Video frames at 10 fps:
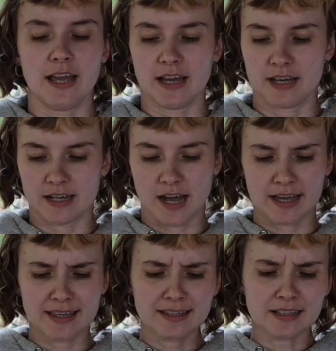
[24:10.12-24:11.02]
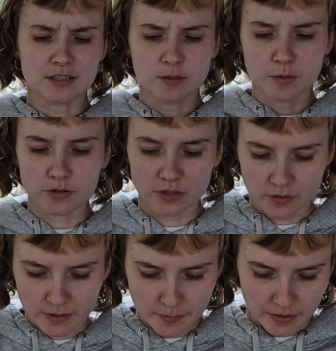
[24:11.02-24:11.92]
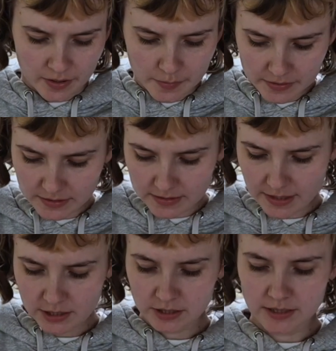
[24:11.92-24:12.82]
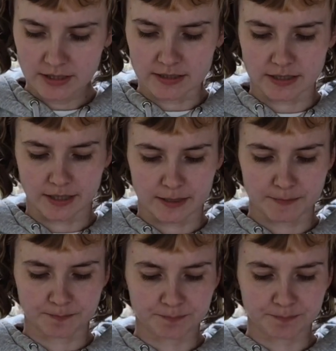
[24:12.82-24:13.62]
I think that's the most annoying part about this actually, is like